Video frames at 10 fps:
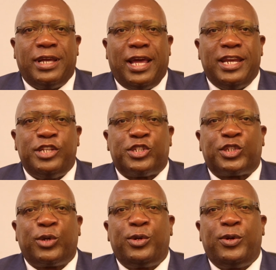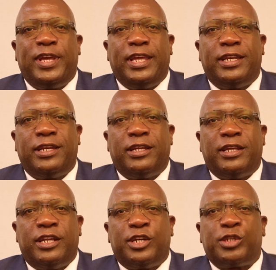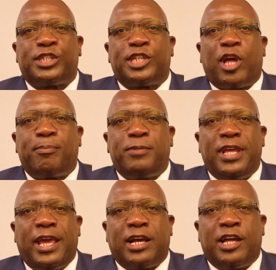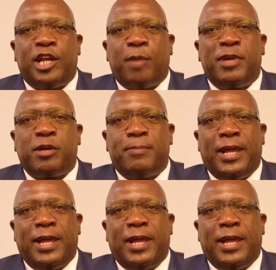and in so doing, to stop the economic